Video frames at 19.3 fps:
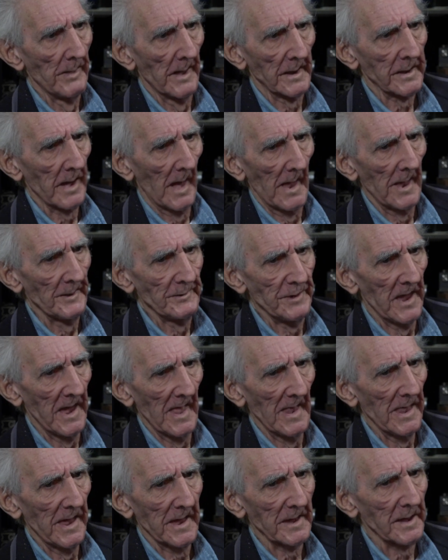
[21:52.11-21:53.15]
They got a
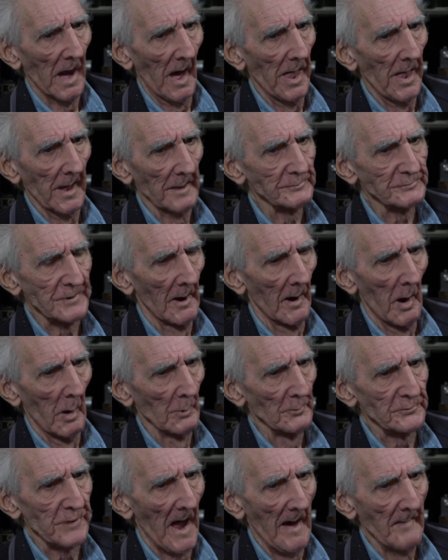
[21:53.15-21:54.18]
deli, they got some
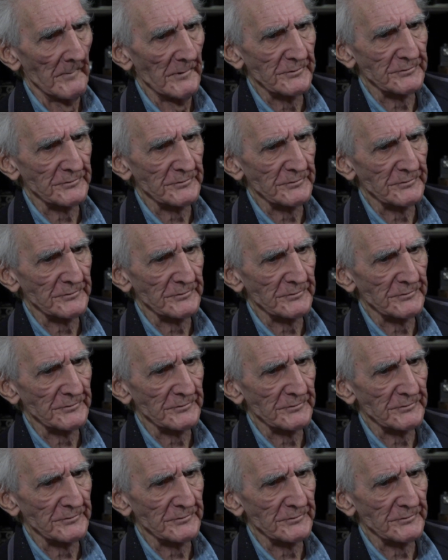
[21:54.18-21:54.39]
old timey